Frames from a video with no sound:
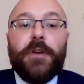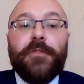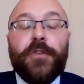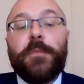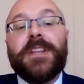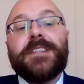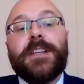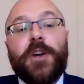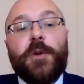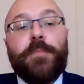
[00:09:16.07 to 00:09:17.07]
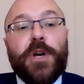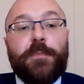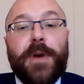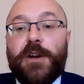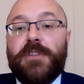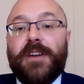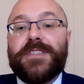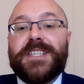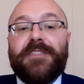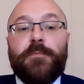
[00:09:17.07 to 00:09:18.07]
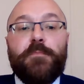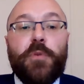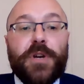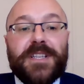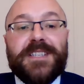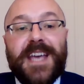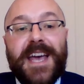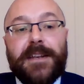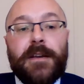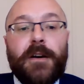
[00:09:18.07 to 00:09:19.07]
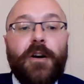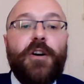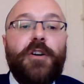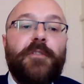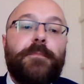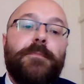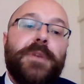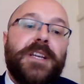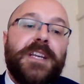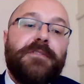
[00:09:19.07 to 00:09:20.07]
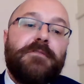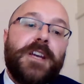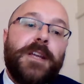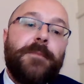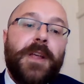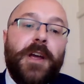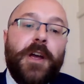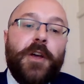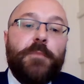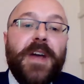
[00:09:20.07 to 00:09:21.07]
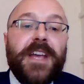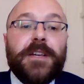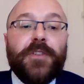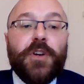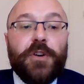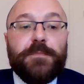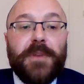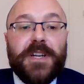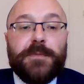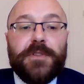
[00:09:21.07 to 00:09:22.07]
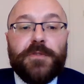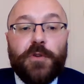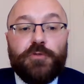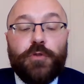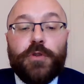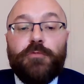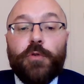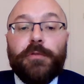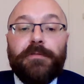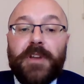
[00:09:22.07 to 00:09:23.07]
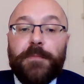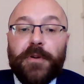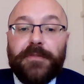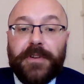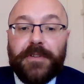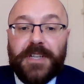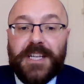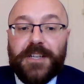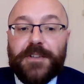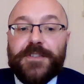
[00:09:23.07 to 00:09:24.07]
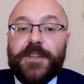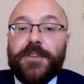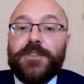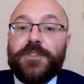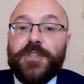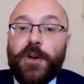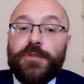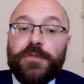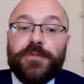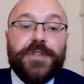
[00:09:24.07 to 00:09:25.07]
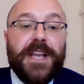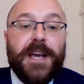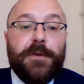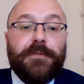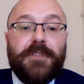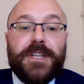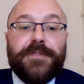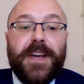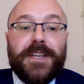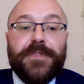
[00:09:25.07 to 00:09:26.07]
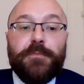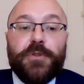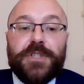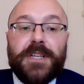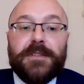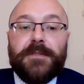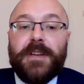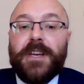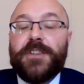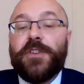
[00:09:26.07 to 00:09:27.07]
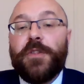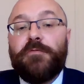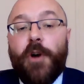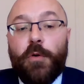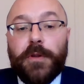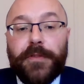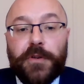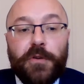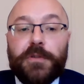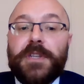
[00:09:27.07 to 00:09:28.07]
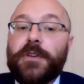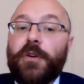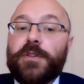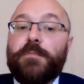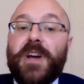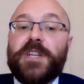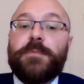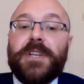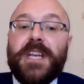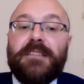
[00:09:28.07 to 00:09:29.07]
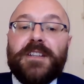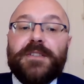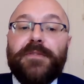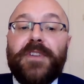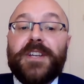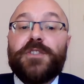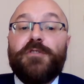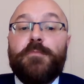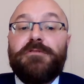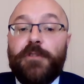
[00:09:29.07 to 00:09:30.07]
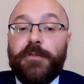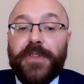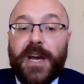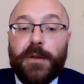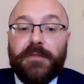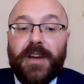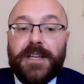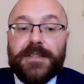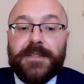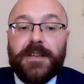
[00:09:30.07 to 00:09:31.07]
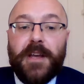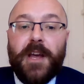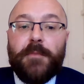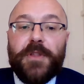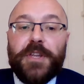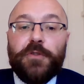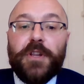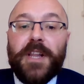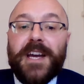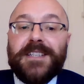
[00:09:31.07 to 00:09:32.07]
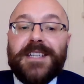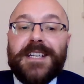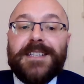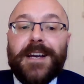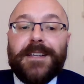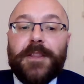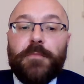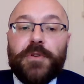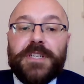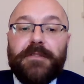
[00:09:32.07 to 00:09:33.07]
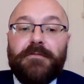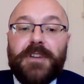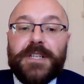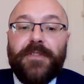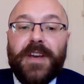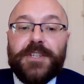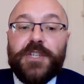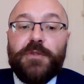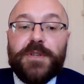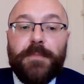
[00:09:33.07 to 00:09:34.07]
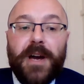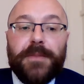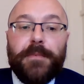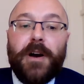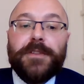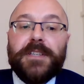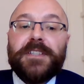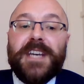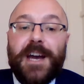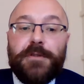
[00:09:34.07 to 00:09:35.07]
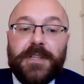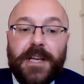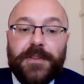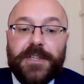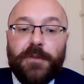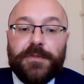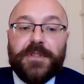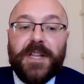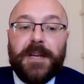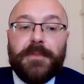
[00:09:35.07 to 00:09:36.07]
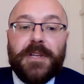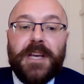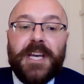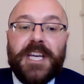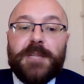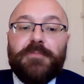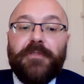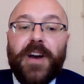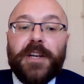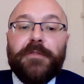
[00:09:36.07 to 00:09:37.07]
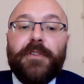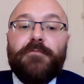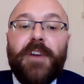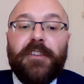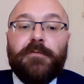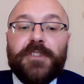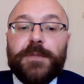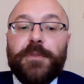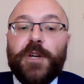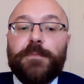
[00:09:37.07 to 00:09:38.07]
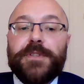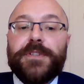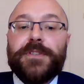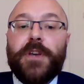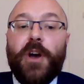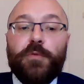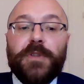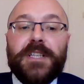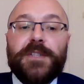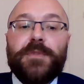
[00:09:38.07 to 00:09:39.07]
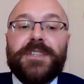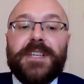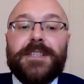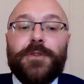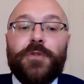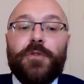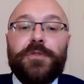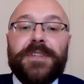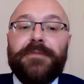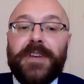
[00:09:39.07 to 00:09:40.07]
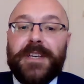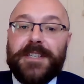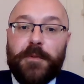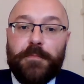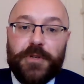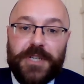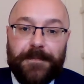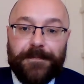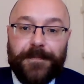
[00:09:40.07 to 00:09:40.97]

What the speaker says: Fundamentally, though, per paragraph 7.10 of PD3E, the making of a cost management order under Rule 3.15 concerns the totals allowed for each phase of the budget. It's not the role of the court in the cost management hearing to fix or approve the hourly rates, but the underlying detail in the budget for each phase used by the party to calculate the totals claimed is provided for reference purposes only to assist the court in fixing a budget.